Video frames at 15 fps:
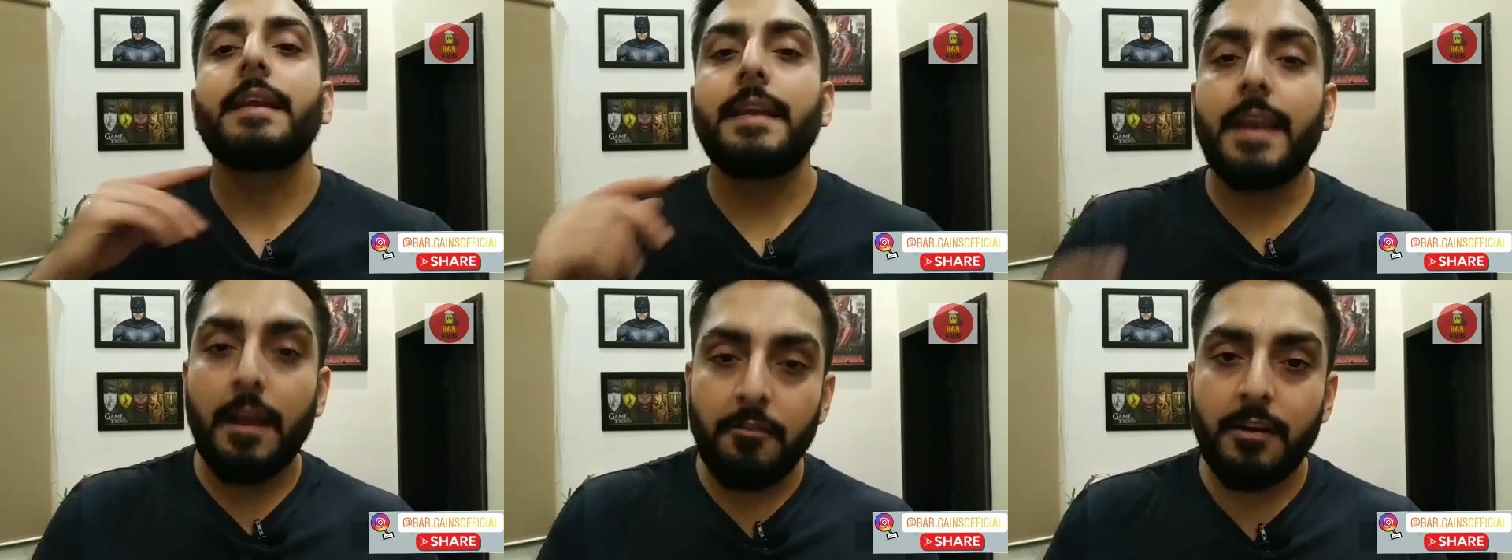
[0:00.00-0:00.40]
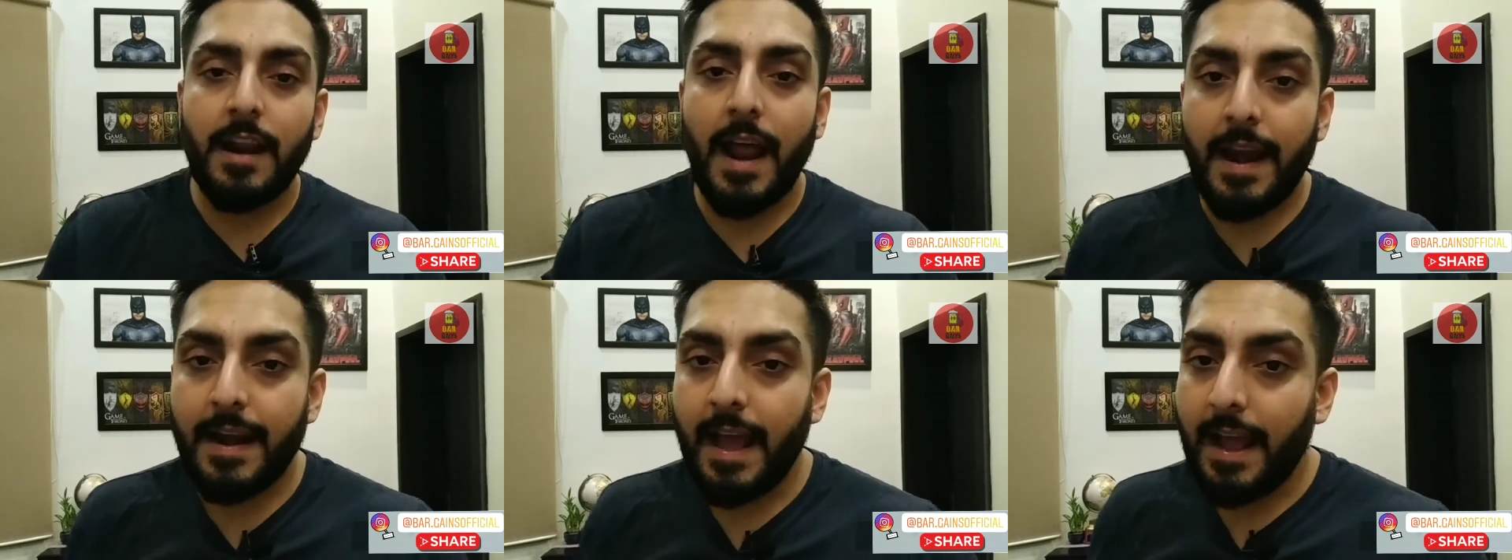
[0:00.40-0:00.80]
Never
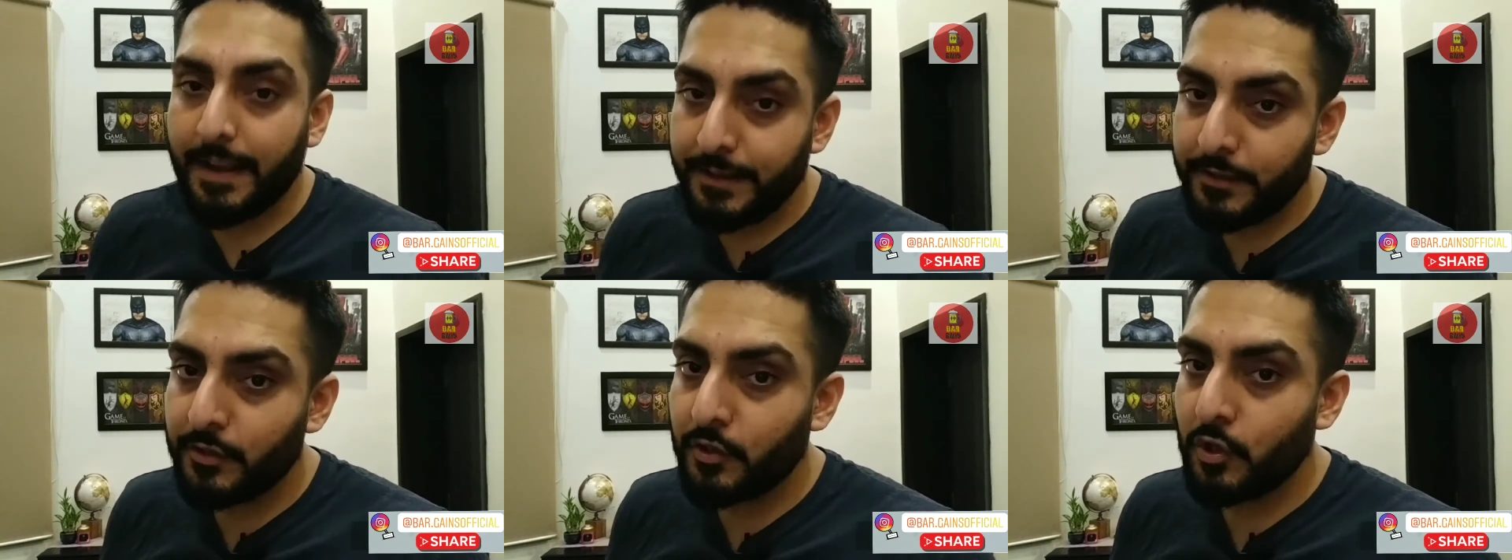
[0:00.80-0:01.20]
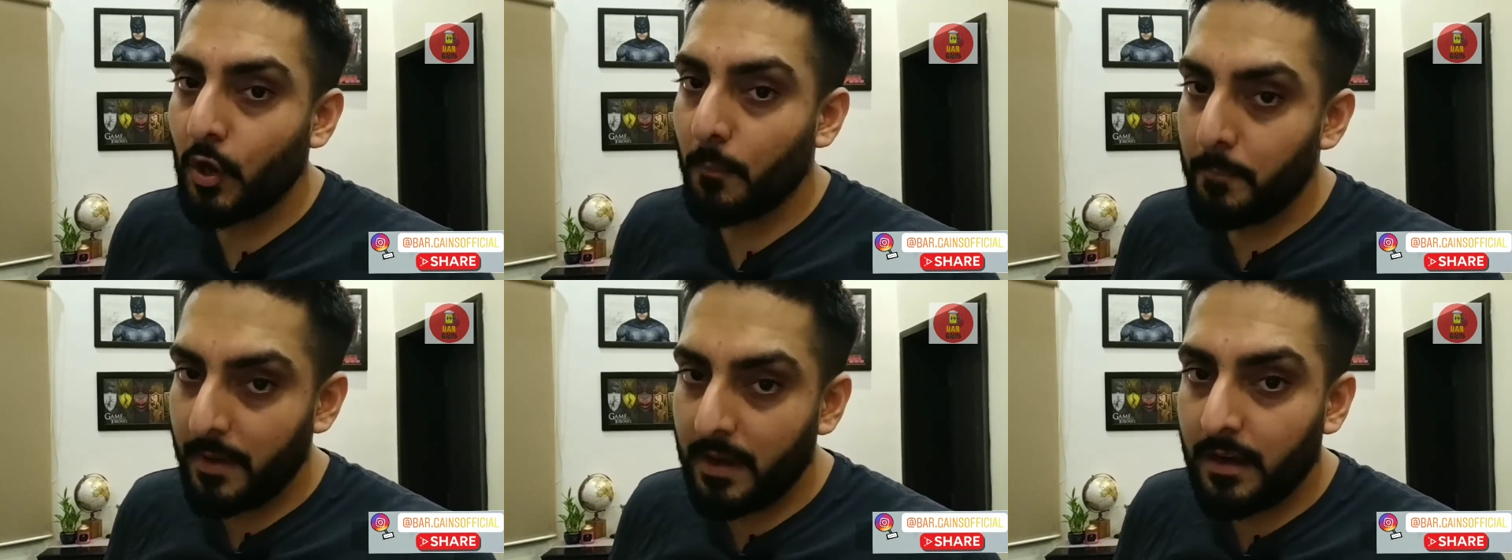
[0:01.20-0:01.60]
add ice to your
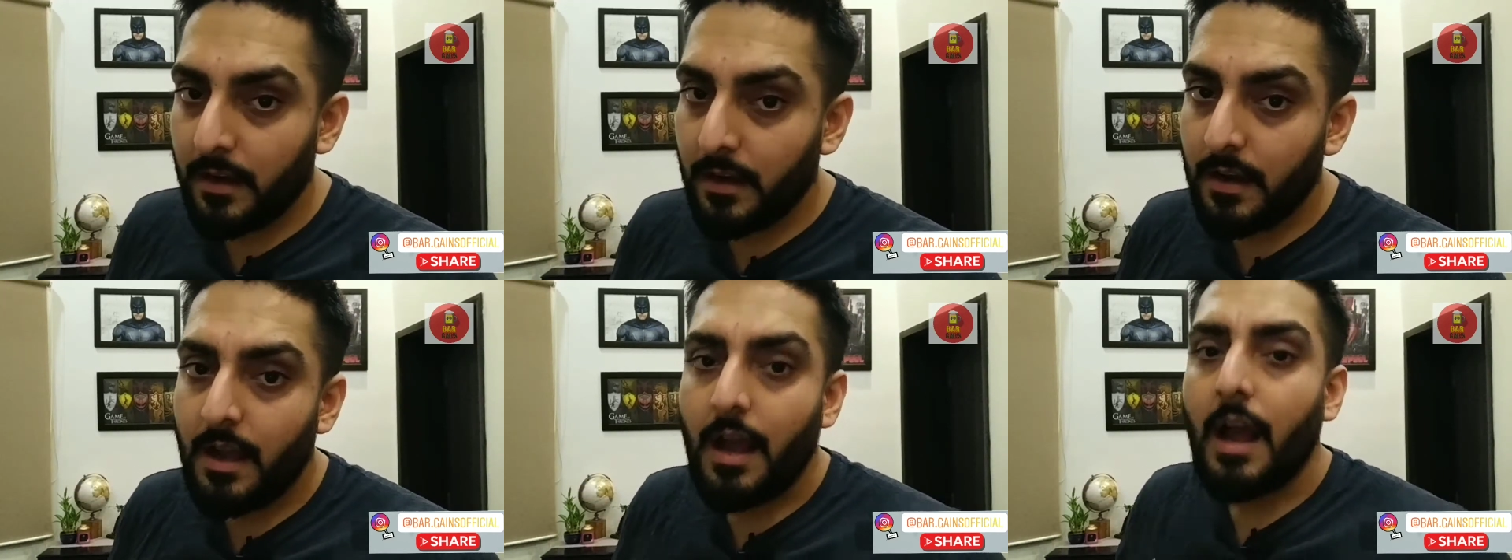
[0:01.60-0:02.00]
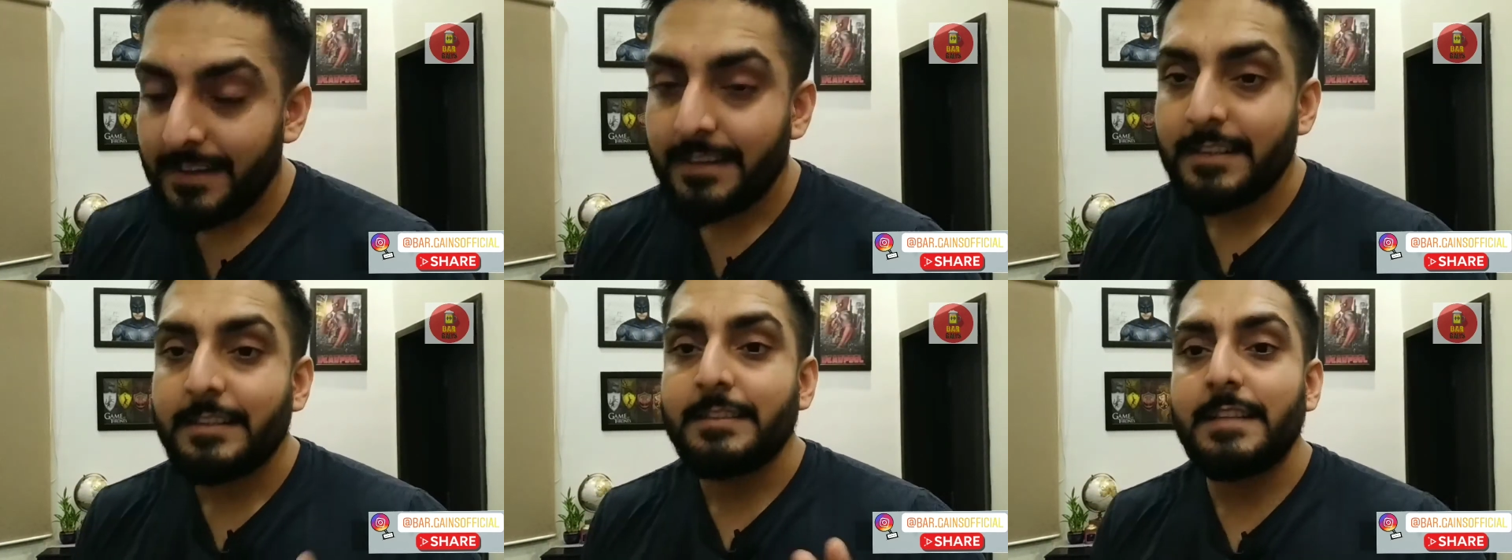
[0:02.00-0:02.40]
beer.
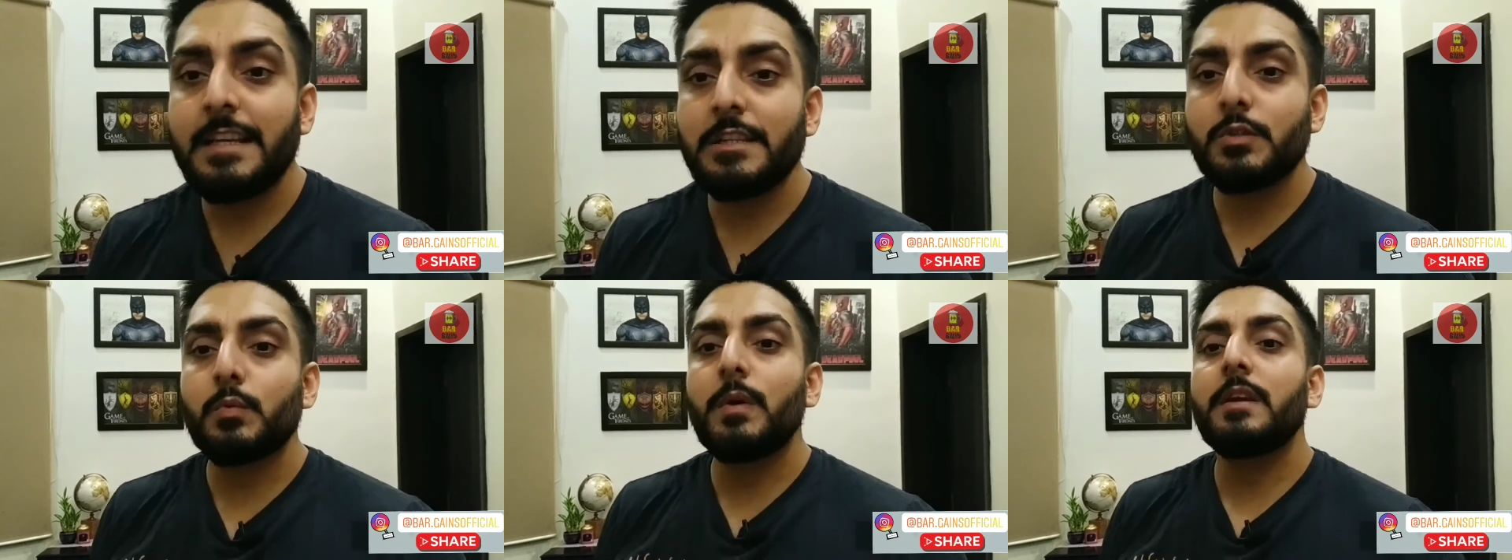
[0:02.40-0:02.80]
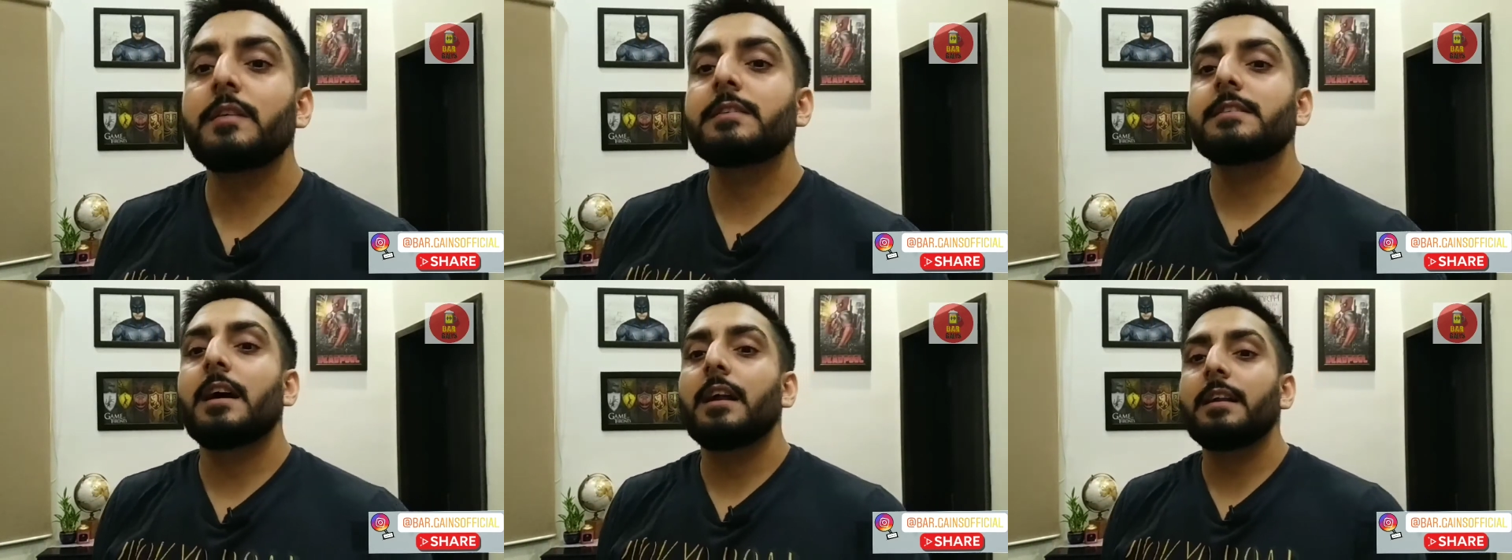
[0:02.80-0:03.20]
This will
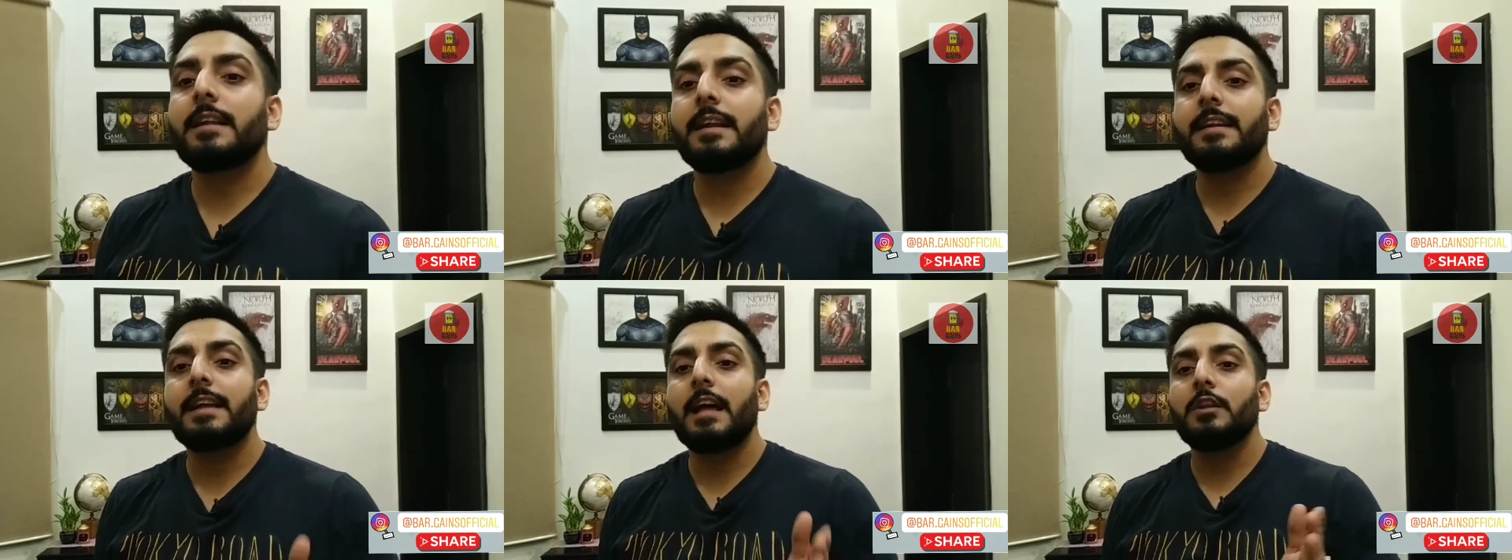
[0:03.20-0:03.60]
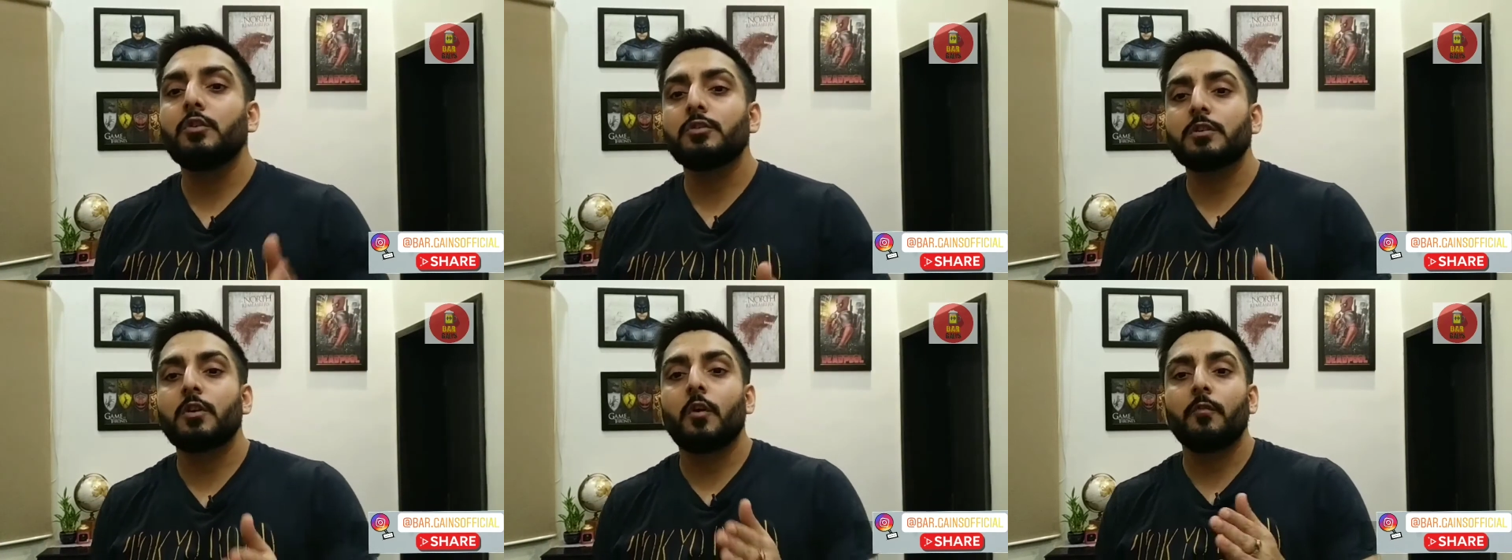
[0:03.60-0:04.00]
result in
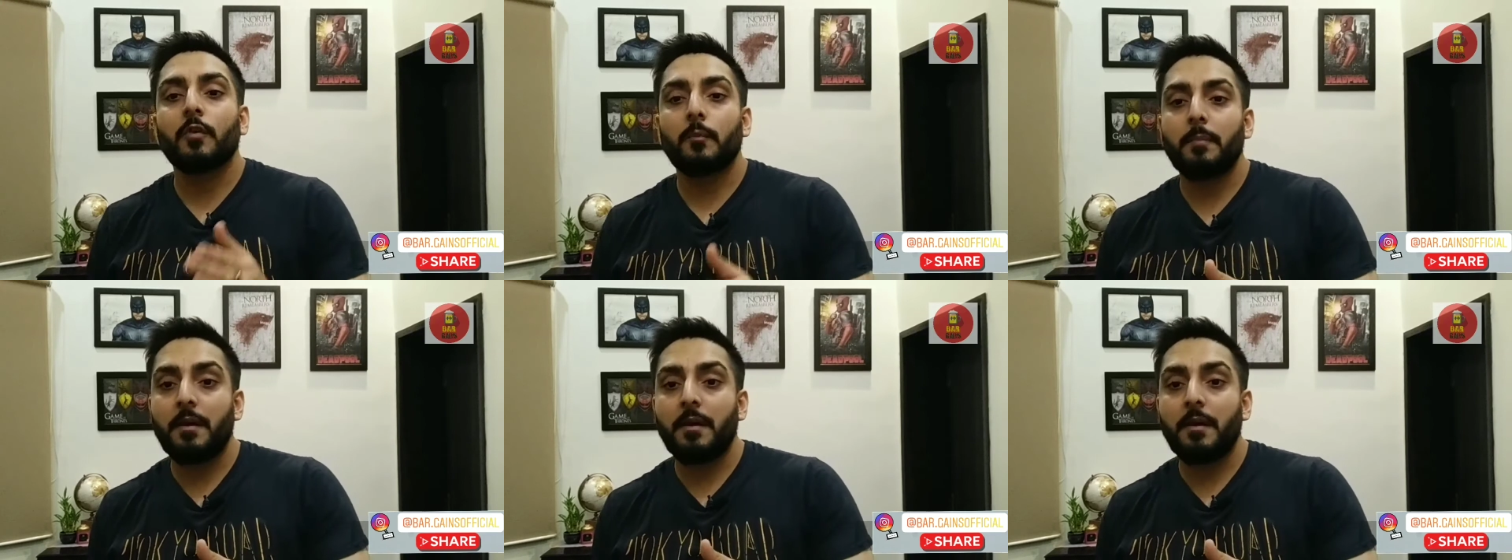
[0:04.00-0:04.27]
dilution of your